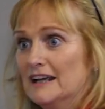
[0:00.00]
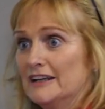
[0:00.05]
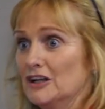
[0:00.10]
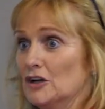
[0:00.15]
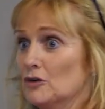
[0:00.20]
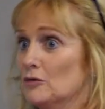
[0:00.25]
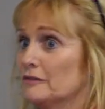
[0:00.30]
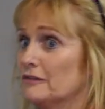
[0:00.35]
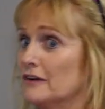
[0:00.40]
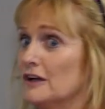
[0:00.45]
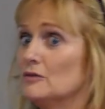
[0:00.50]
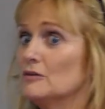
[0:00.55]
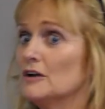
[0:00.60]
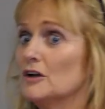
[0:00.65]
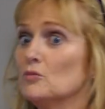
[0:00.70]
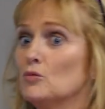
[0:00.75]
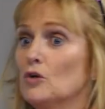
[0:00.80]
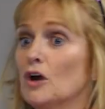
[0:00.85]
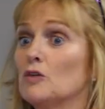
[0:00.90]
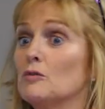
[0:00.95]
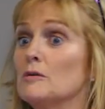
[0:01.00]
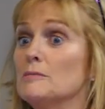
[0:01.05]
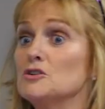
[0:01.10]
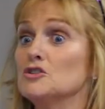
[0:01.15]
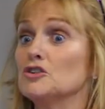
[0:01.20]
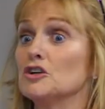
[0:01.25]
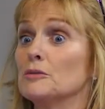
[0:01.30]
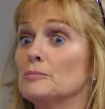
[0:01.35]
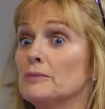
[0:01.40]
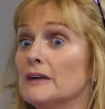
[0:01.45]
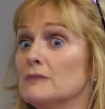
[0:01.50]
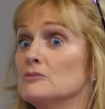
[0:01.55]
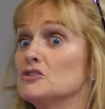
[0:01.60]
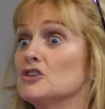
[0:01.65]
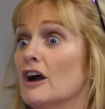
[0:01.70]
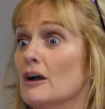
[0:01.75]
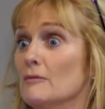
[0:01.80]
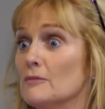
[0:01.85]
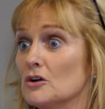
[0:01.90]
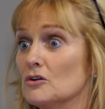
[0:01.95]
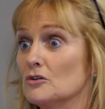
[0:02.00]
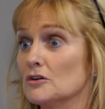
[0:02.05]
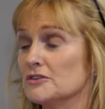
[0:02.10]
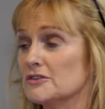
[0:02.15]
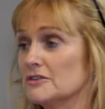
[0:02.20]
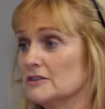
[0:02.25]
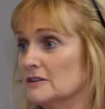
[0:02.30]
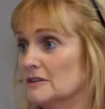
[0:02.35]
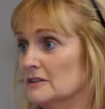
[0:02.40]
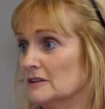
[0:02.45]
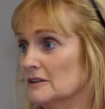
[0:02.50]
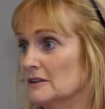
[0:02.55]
If we were in work, we'd be doing a pre-retirement course.